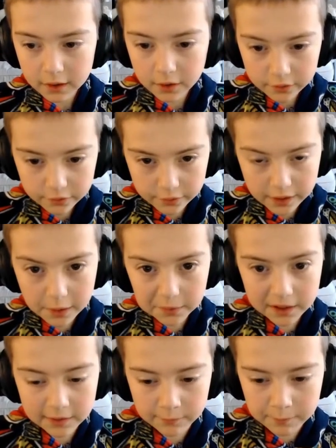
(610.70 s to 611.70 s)
So now we
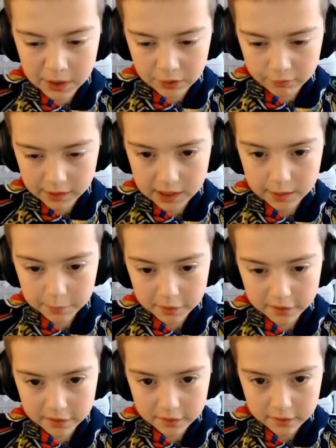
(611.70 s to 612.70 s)
have bear traps.